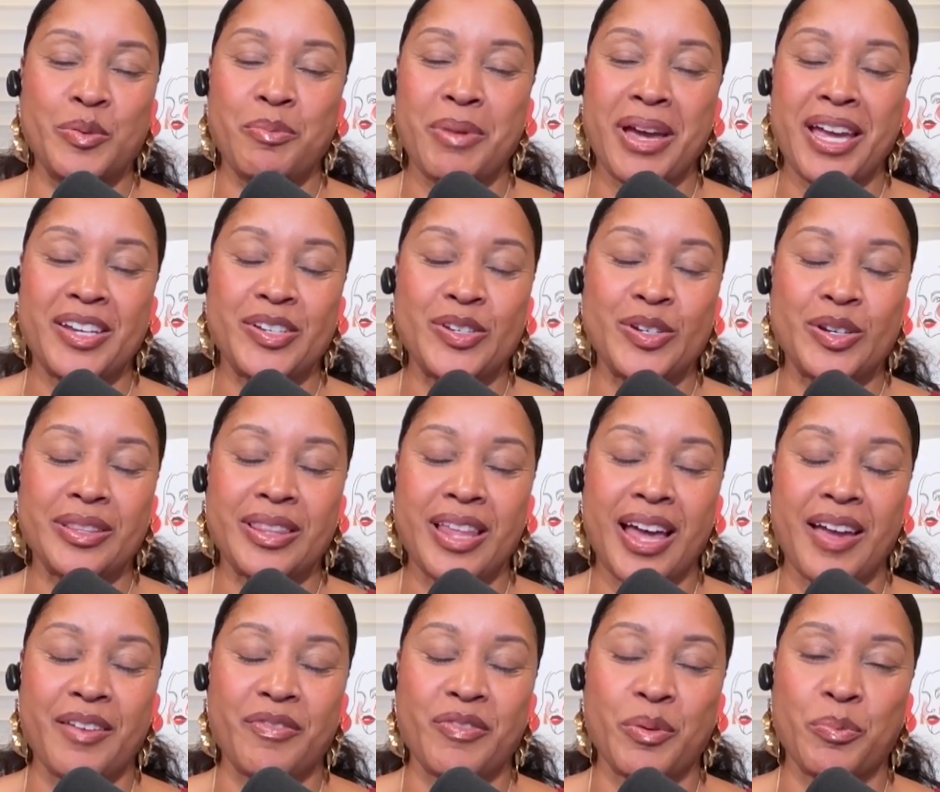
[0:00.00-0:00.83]
made your
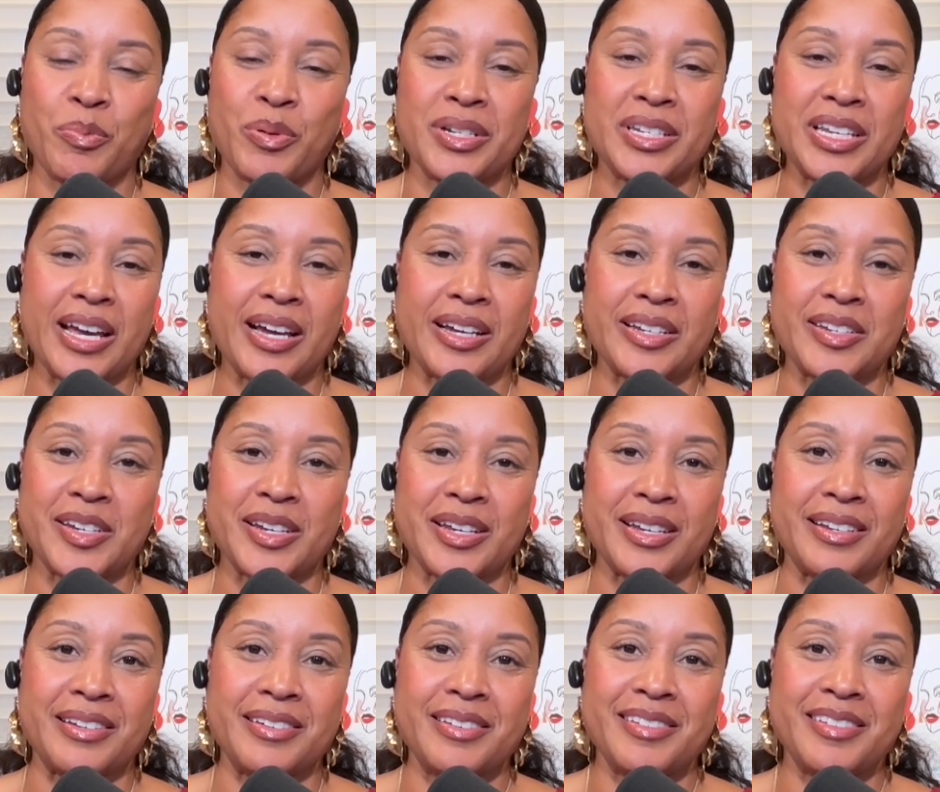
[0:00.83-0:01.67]
life a
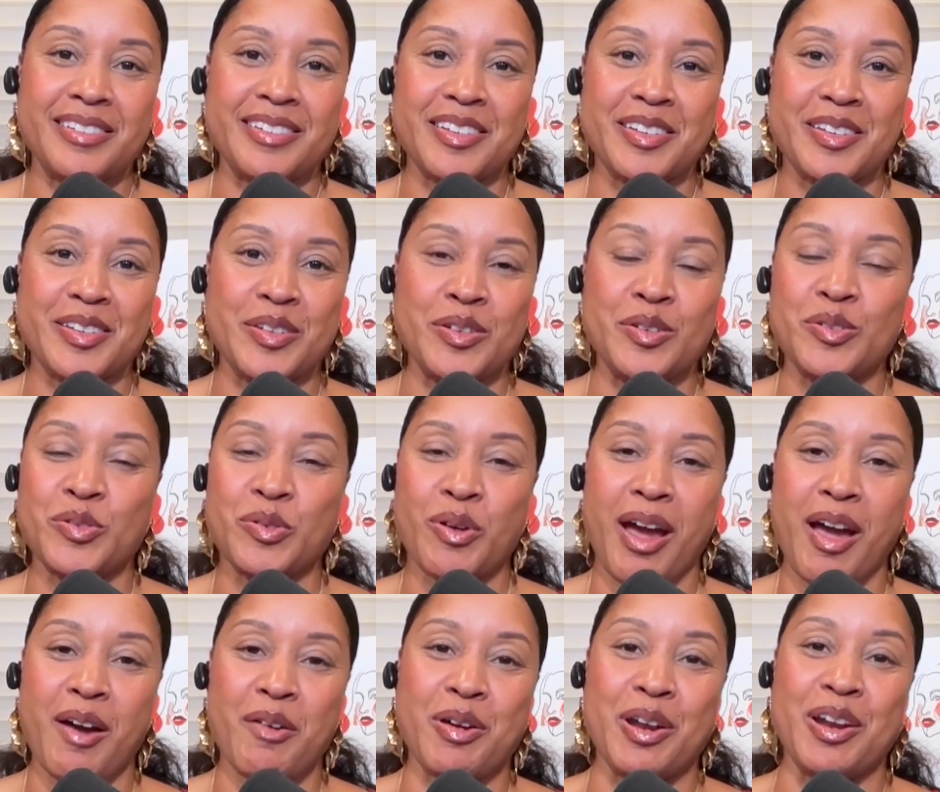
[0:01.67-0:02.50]
production. You
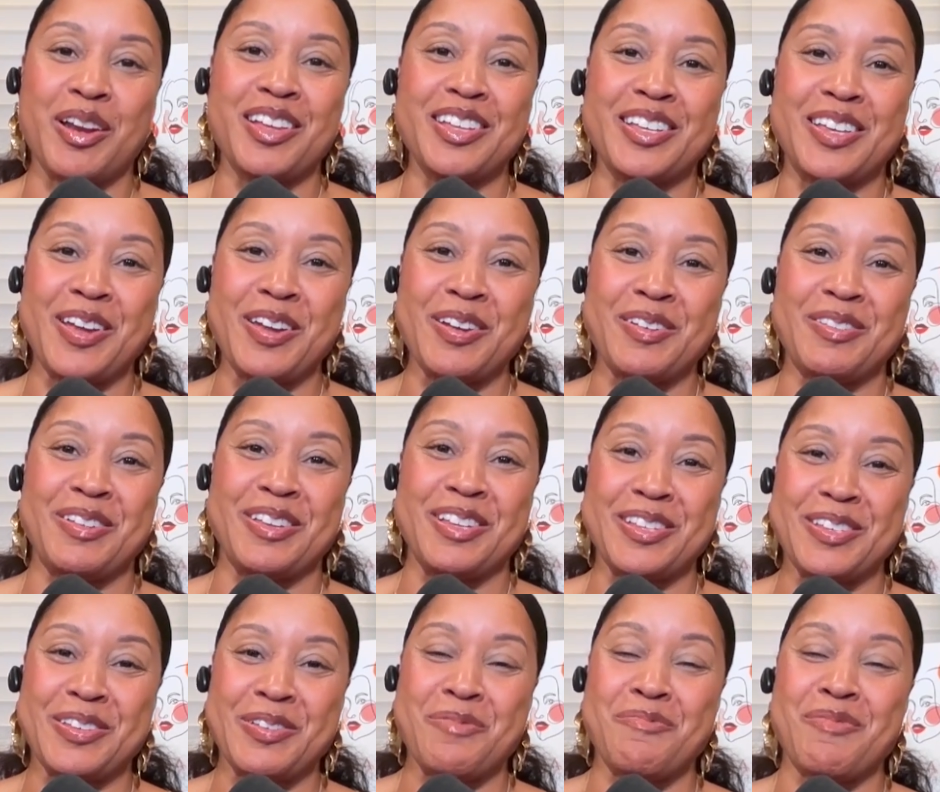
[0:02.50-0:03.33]
traveled,
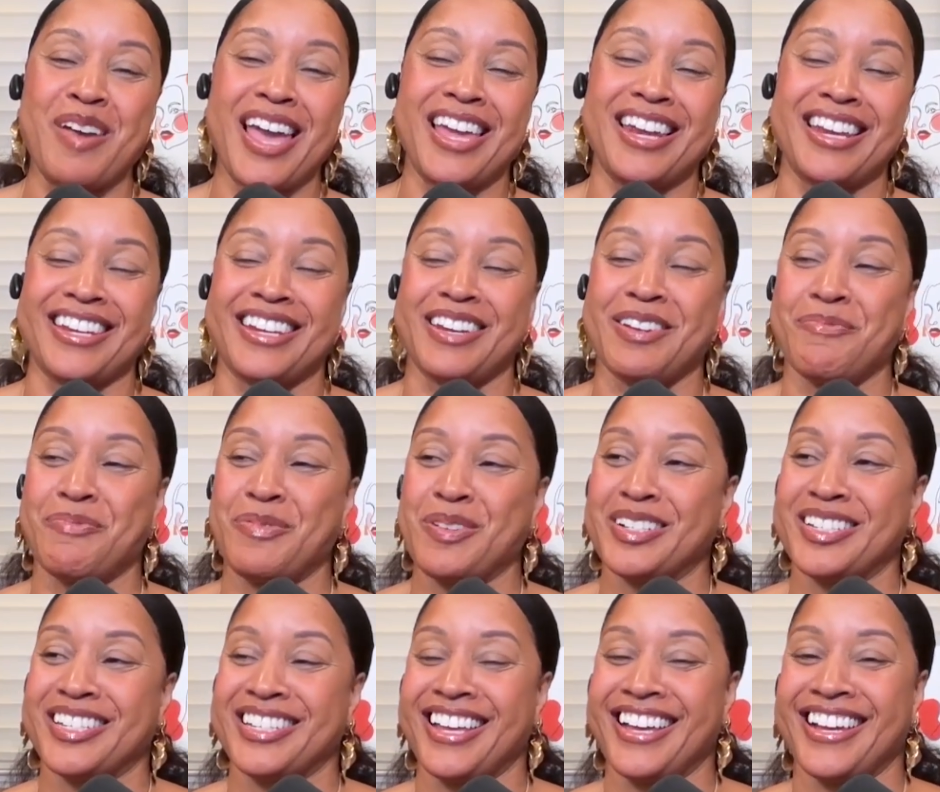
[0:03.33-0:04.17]
you made it a
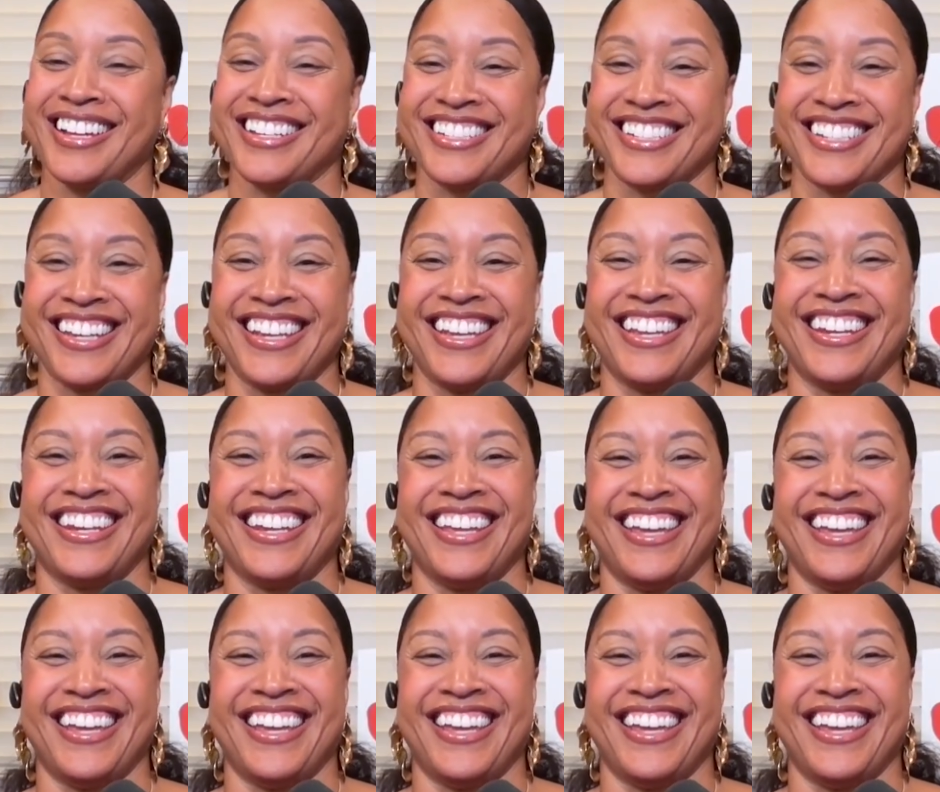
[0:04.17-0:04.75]
production.